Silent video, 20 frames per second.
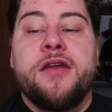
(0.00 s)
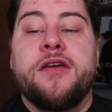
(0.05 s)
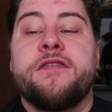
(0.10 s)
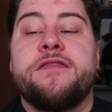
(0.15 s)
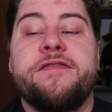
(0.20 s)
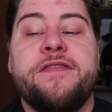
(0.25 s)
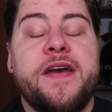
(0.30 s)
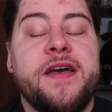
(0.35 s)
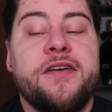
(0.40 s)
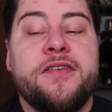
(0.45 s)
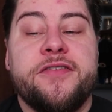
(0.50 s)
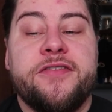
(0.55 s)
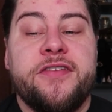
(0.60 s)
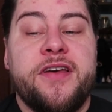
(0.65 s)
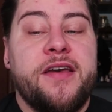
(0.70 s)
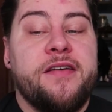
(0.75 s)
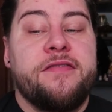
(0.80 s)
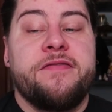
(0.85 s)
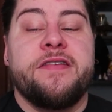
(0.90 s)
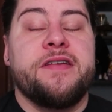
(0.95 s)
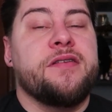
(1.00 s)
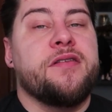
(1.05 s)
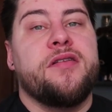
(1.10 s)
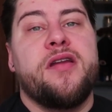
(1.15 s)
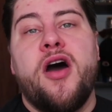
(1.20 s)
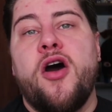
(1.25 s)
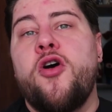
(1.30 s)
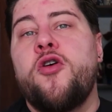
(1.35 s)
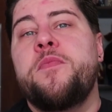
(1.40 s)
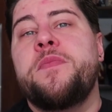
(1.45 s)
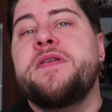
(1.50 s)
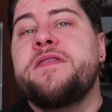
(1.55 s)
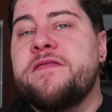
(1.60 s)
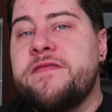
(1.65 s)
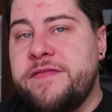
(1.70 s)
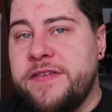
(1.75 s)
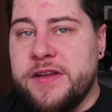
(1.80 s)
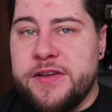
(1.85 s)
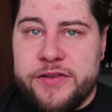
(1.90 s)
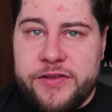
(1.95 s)
You're fail-safe in an open
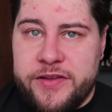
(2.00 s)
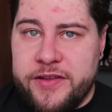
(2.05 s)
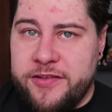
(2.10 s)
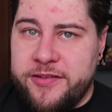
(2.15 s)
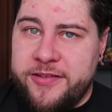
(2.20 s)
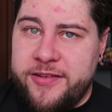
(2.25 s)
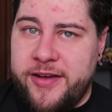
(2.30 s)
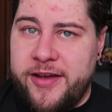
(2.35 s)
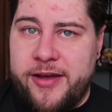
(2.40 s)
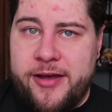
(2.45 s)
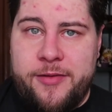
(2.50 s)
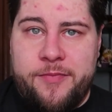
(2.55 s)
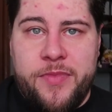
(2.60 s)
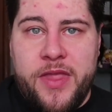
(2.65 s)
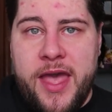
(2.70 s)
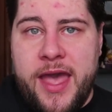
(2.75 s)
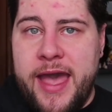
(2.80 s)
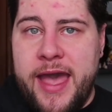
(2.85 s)
field this time,